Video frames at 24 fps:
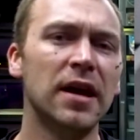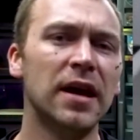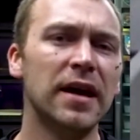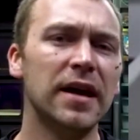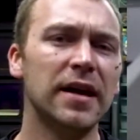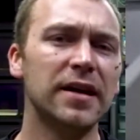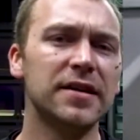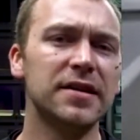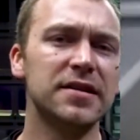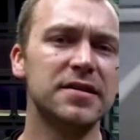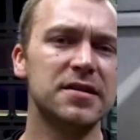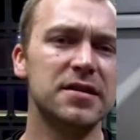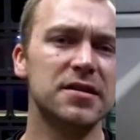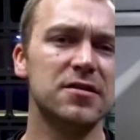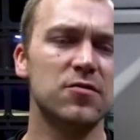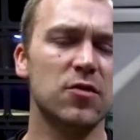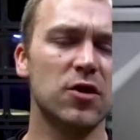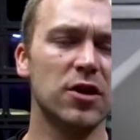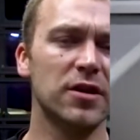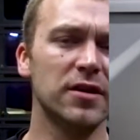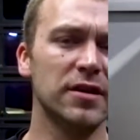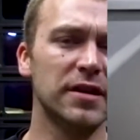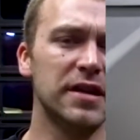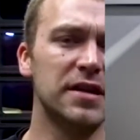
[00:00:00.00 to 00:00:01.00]
And this is
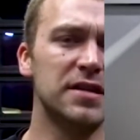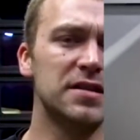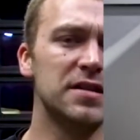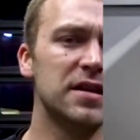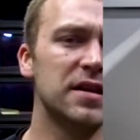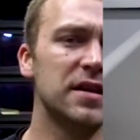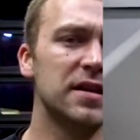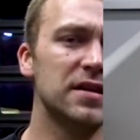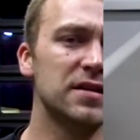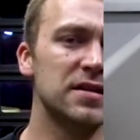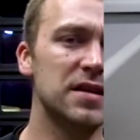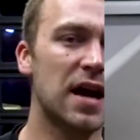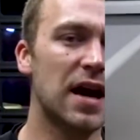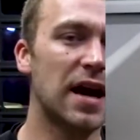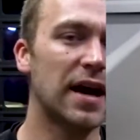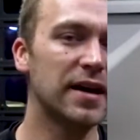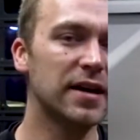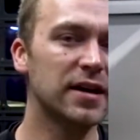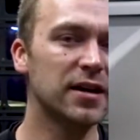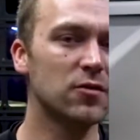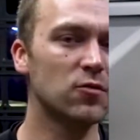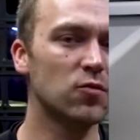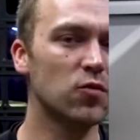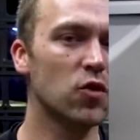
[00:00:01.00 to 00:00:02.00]
where it leads in, is I
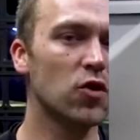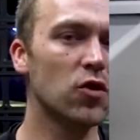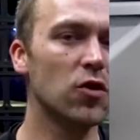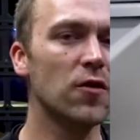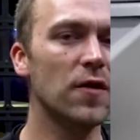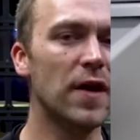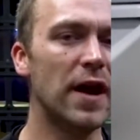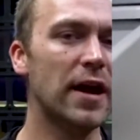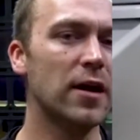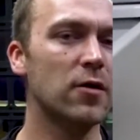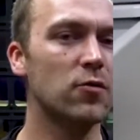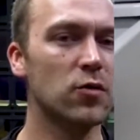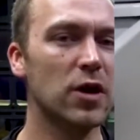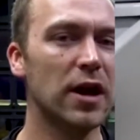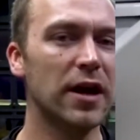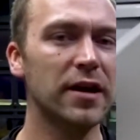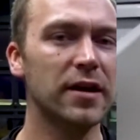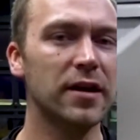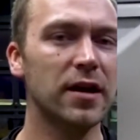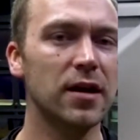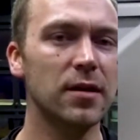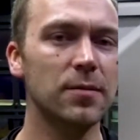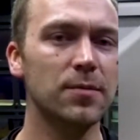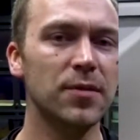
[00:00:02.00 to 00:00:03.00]
can roll that right
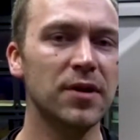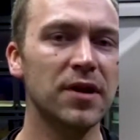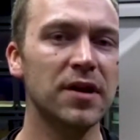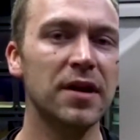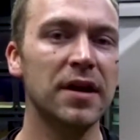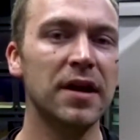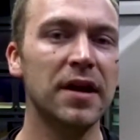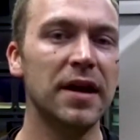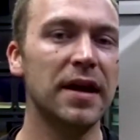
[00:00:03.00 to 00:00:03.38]
up